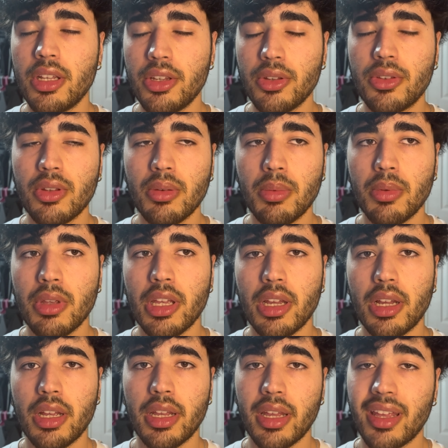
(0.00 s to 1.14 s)
YouTube.
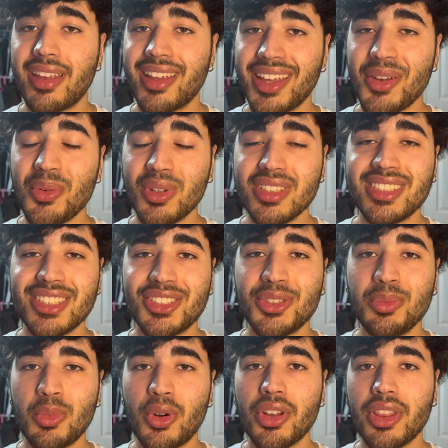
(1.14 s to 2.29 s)
It will teach you
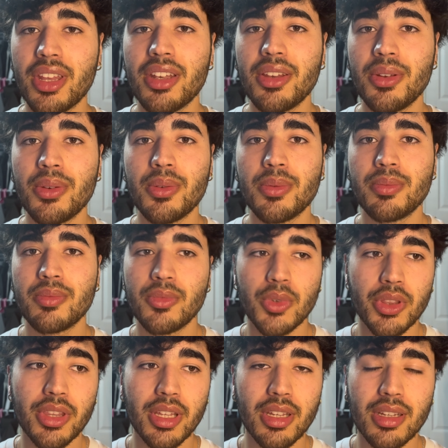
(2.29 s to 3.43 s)
more than you
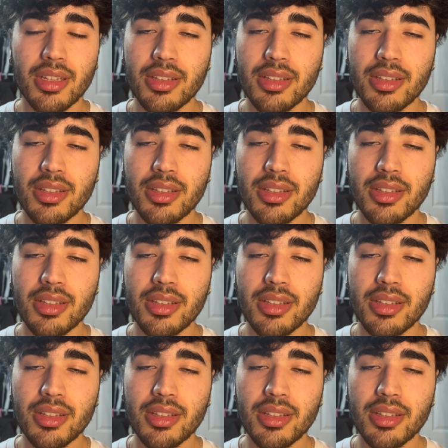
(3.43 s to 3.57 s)
would think.